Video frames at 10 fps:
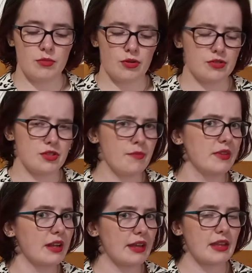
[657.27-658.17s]
or
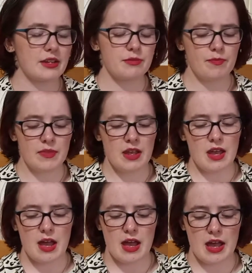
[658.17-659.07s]
something like that.
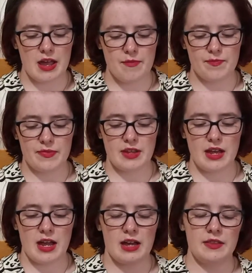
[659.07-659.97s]
And
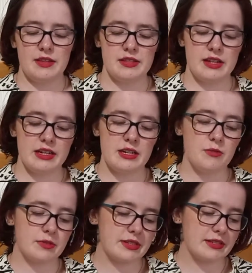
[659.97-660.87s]
this lady was